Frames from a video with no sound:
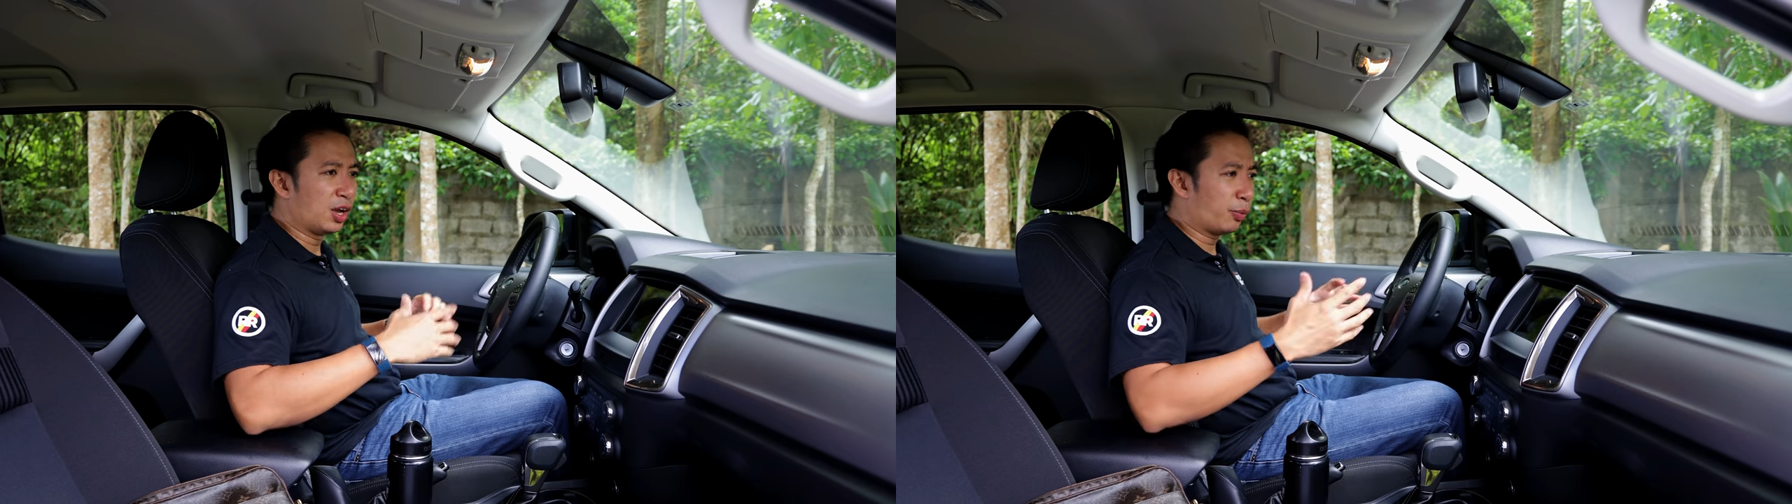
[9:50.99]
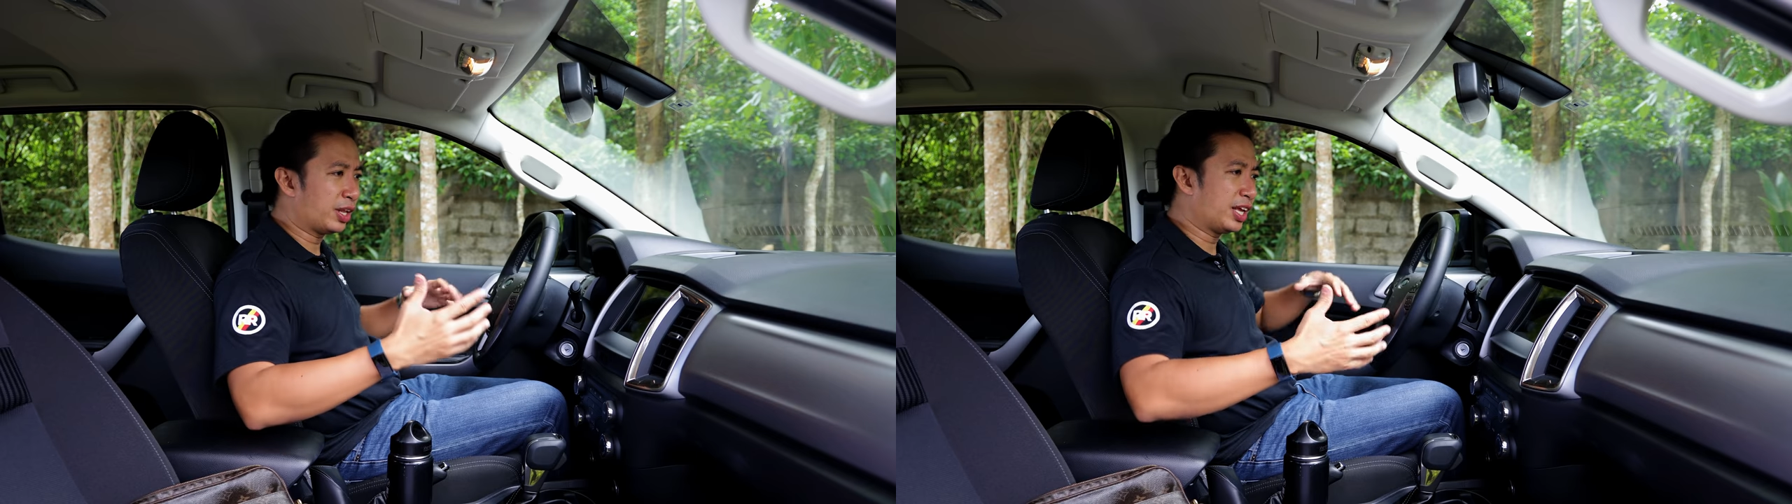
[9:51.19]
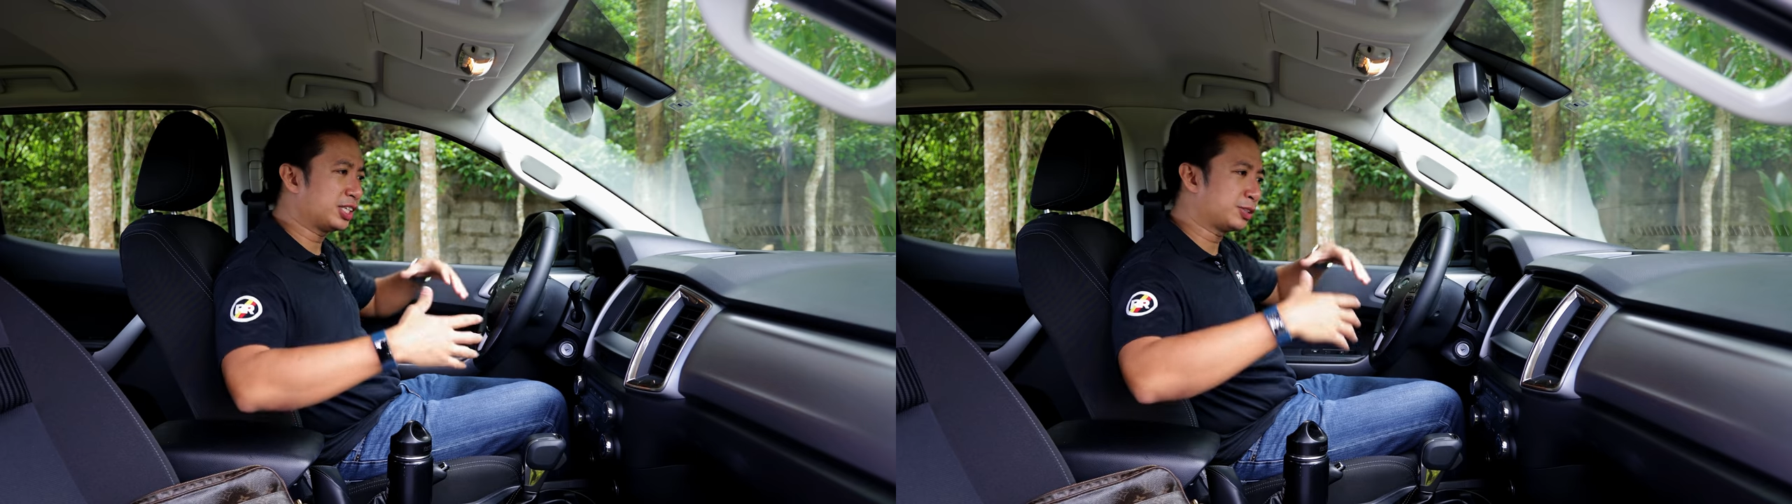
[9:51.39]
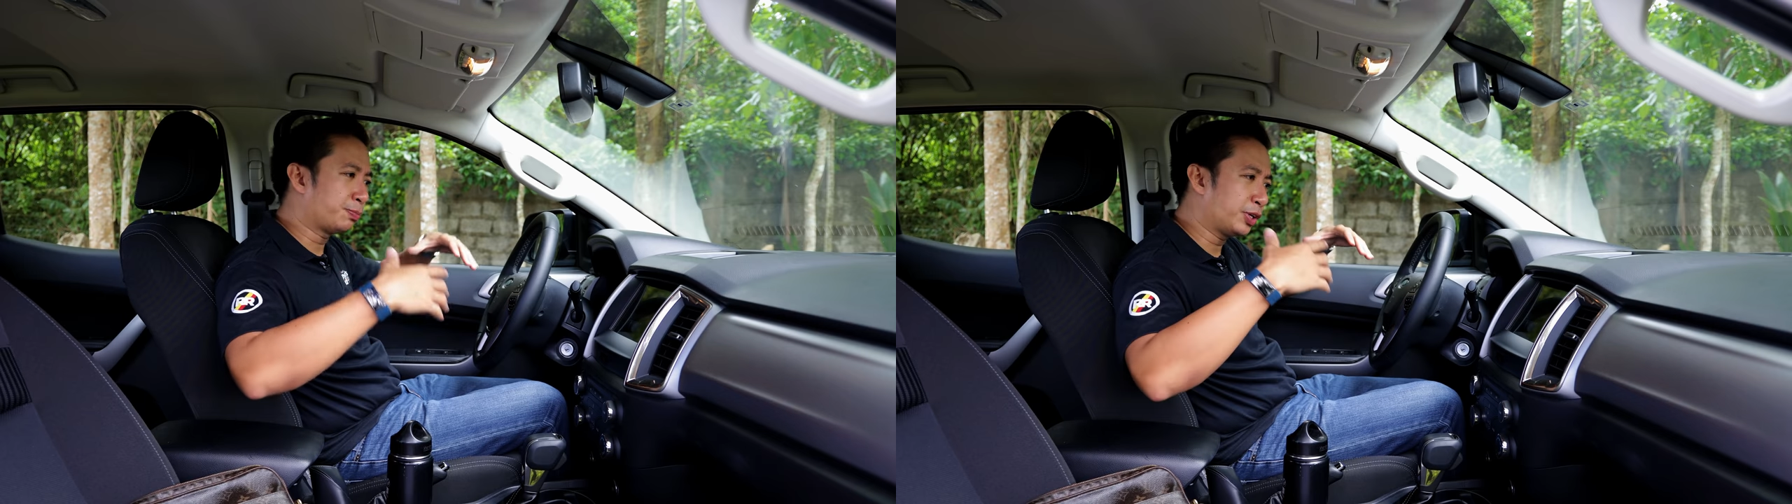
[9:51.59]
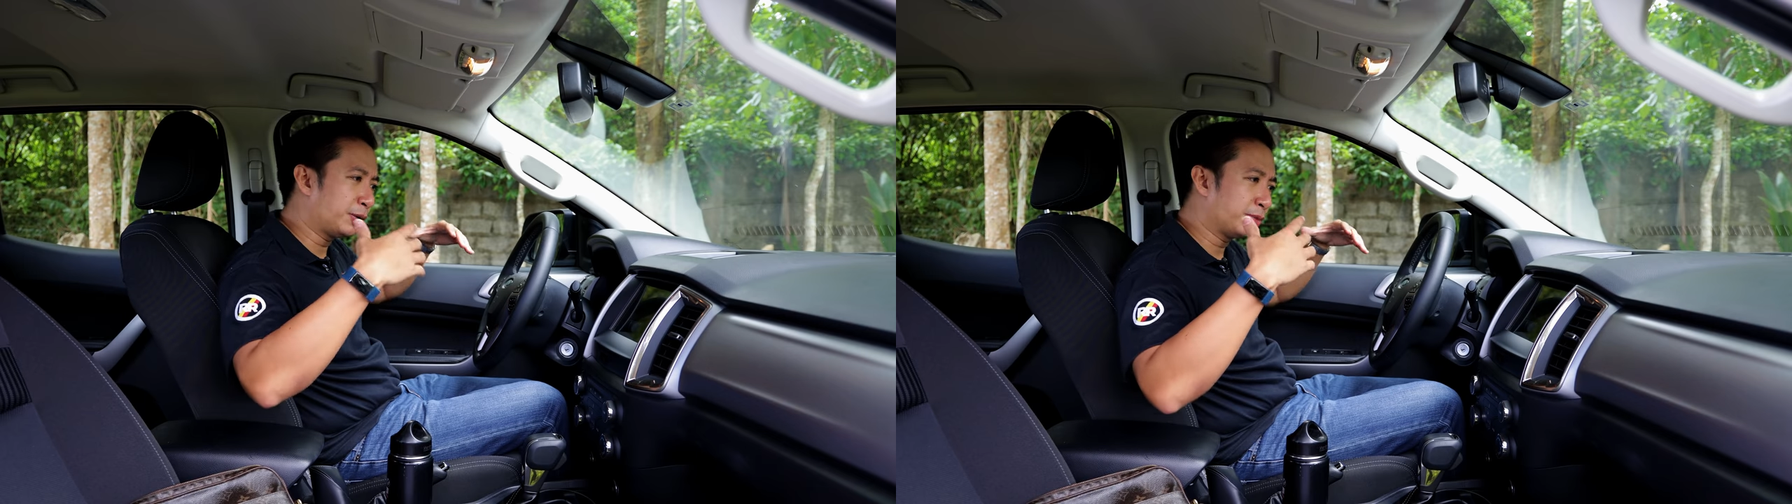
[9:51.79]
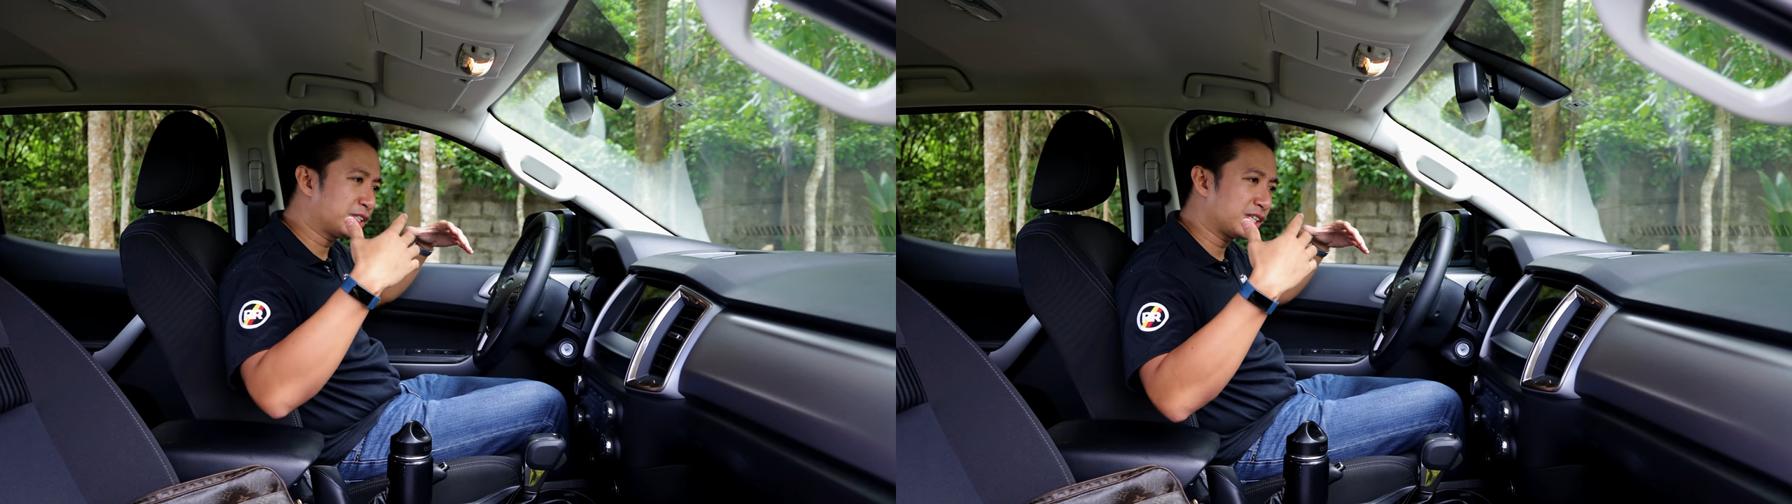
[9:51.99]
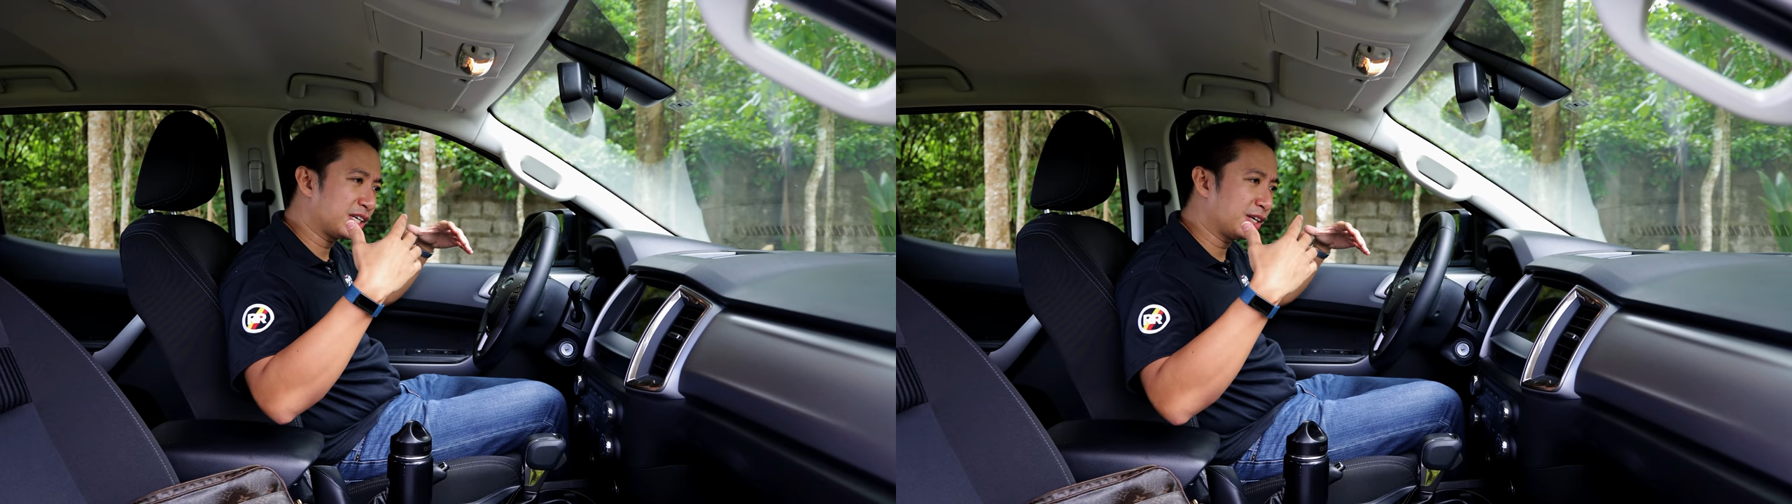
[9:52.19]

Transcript: well, it's pretty much